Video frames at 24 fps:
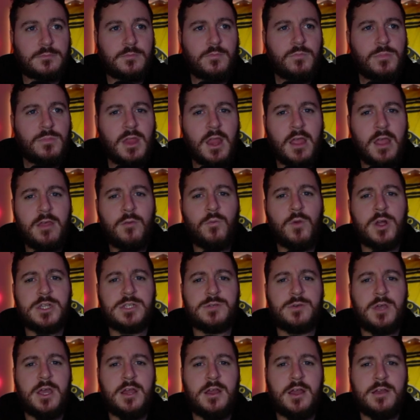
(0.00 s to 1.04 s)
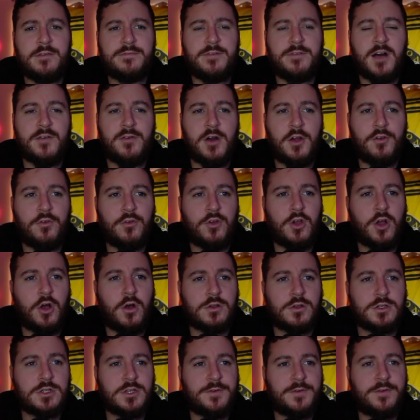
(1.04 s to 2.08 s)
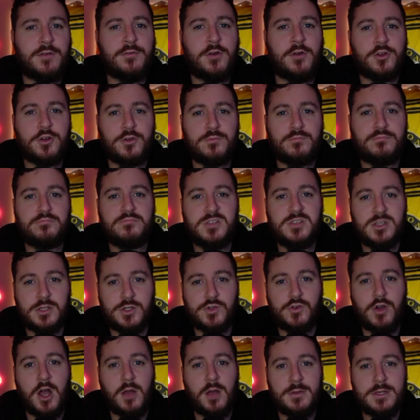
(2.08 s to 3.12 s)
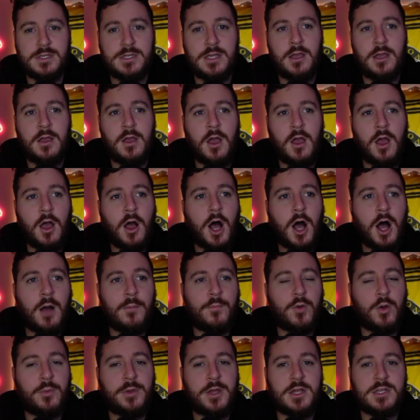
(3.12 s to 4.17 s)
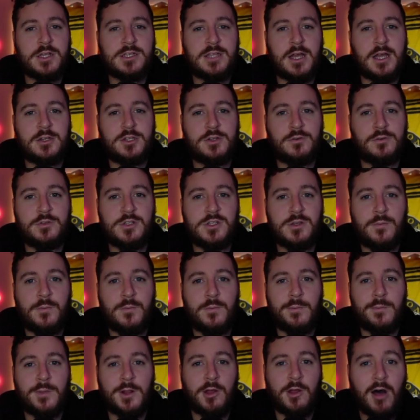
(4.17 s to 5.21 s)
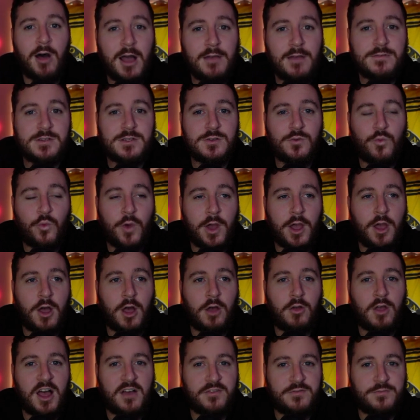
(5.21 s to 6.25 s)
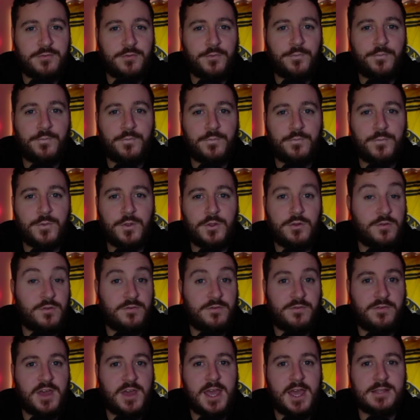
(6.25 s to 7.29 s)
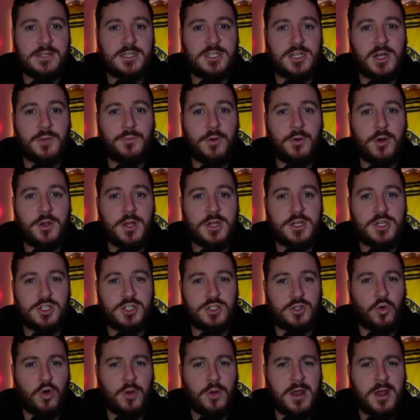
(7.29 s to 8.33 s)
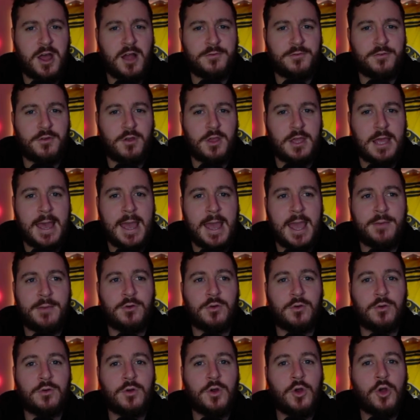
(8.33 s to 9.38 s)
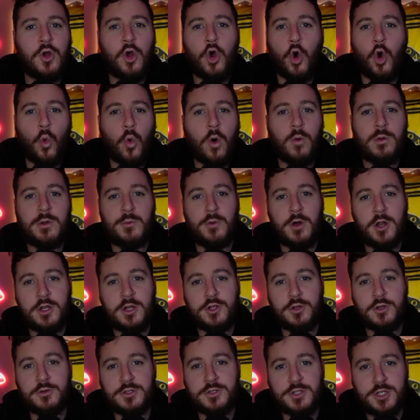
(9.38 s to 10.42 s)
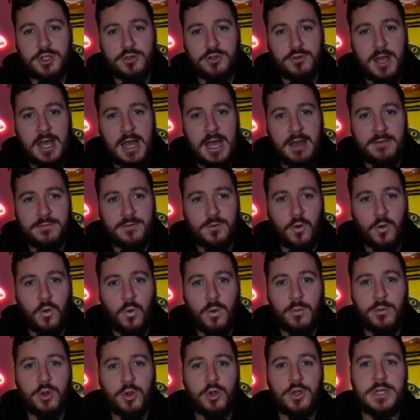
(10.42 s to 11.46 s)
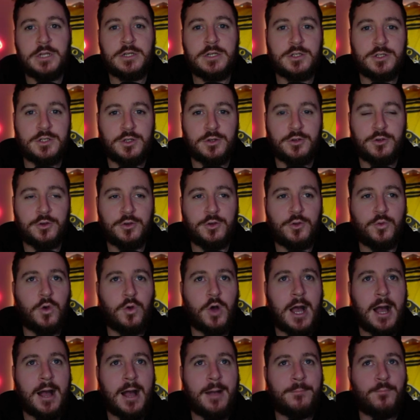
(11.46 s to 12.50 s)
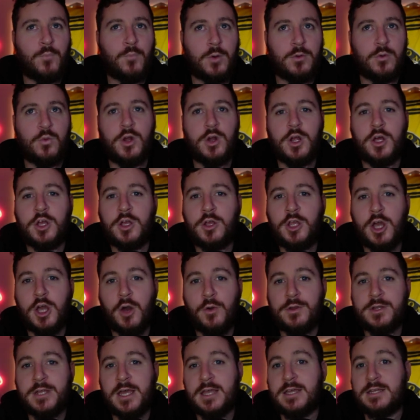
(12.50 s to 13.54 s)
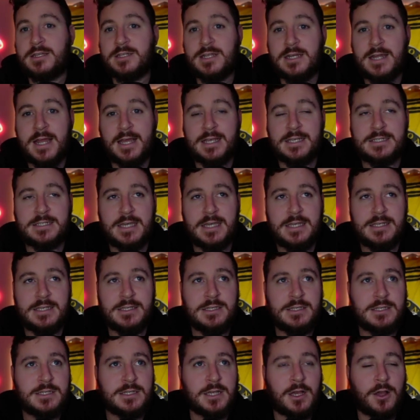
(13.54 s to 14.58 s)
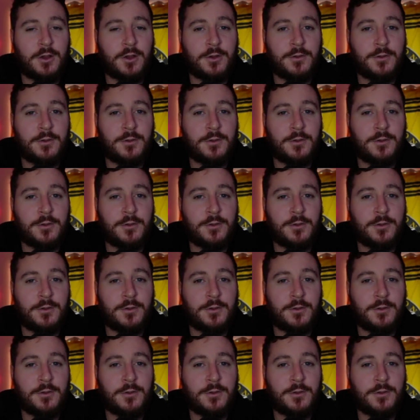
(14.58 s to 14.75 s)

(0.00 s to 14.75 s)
then once we hit in 500 subscribers, I'm probably going to start doing some lives where I'll have the fans jump on and just talk about after a game or what we want to do into the draft or what we're looking to do, what we want to go and take into next season. So